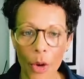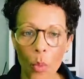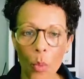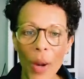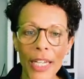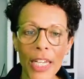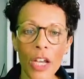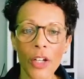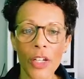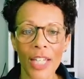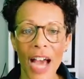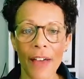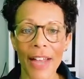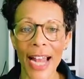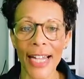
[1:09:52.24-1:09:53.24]
when you
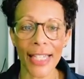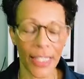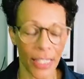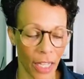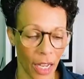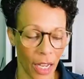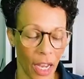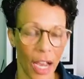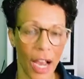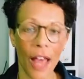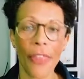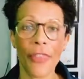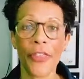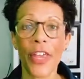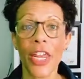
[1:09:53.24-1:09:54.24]
answer
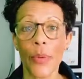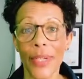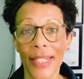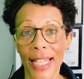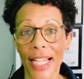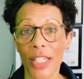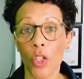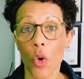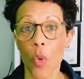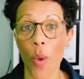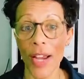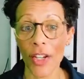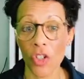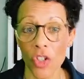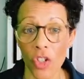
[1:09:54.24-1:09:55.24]
a theory test
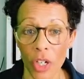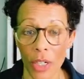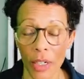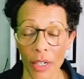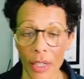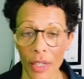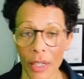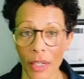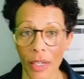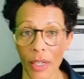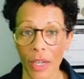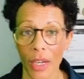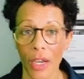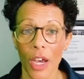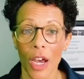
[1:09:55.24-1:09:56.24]
question,
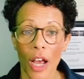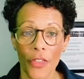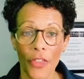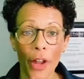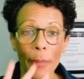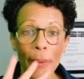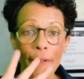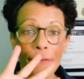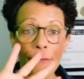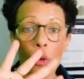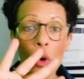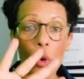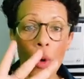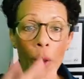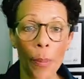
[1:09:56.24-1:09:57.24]
there'll be
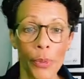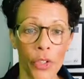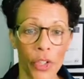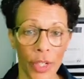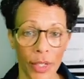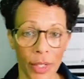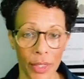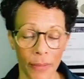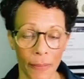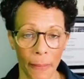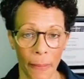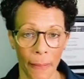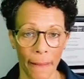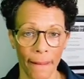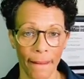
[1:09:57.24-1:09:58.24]
four options.
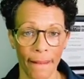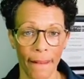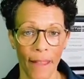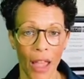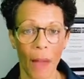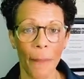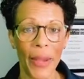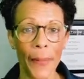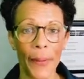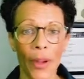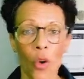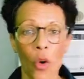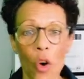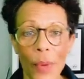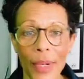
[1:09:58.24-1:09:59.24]
And people
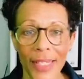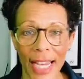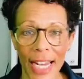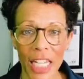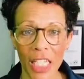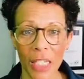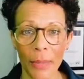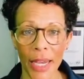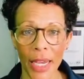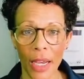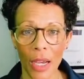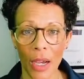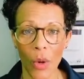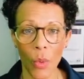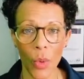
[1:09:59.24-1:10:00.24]
are always saying to
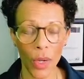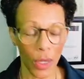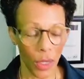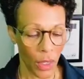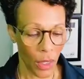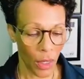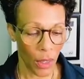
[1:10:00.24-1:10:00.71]
me, well,